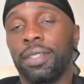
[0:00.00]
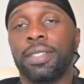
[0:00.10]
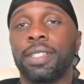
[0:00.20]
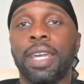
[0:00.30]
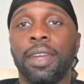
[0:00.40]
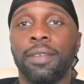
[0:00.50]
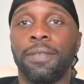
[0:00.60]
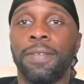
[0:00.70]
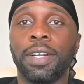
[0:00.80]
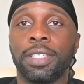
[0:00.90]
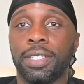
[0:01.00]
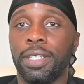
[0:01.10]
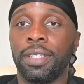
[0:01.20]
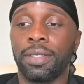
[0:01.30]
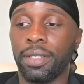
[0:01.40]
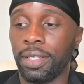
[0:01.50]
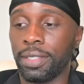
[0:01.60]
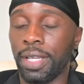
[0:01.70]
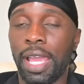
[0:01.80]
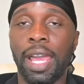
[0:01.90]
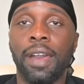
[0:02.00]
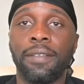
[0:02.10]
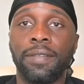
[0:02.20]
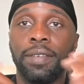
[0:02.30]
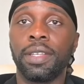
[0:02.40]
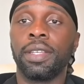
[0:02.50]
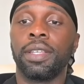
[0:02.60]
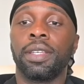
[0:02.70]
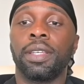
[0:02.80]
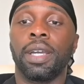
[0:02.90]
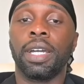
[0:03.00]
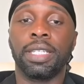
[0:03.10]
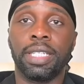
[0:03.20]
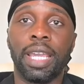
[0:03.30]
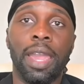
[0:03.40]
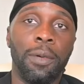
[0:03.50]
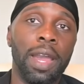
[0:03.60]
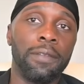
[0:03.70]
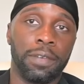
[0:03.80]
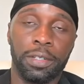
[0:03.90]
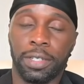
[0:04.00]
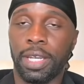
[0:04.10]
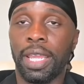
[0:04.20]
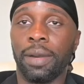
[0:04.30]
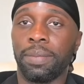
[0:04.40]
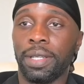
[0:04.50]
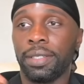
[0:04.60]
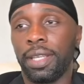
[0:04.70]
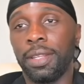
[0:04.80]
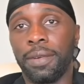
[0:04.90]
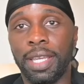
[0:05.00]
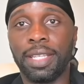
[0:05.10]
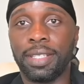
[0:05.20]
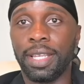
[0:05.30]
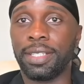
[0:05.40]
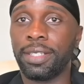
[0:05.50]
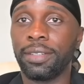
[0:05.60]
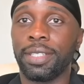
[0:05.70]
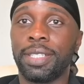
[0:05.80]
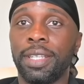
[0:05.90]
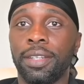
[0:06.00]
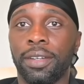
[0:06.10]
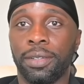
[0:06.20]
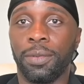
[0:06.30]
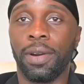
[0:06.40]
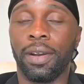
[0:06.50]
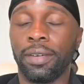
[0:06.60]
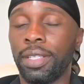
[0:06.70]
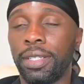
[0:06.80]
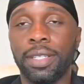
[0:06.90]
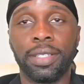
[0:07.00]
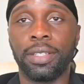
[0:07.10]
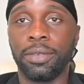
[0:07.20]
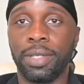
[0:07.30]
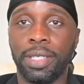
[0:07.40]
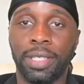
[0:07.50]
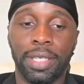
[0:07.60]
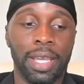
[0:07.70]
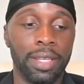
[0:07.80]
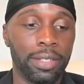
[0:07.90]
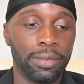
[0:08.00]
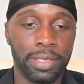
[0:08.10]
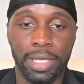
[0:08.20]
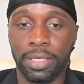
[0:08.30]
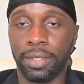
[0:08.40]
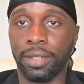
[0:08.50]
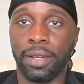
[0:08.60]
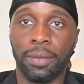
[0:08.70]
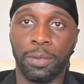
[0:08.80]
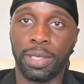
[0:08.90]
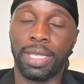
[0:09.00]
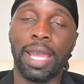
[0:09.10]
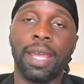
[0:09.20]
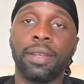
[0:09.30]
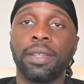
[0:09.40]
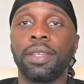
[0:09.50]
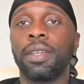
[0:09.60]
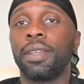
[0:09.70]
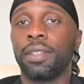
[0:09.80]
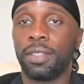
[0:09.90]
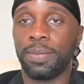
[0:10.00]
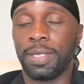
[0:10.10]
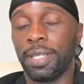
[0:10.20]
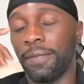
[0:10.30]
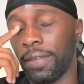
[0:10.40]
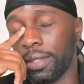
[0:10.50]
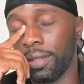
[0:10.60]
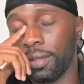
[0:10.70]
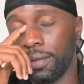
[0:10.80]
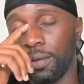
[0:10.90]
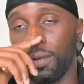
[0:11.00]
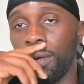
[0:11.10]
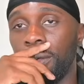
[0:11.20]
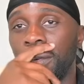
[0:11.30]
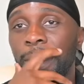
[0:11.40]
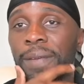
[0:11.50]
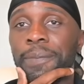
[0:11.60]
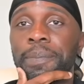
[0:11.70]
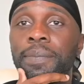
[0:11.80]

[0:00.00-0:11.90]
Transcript: It's not functioning because I have a DIY version now, but anyway, it's still sitting on the wall. It doesn't do anything. I don't set the alarm with that specific one.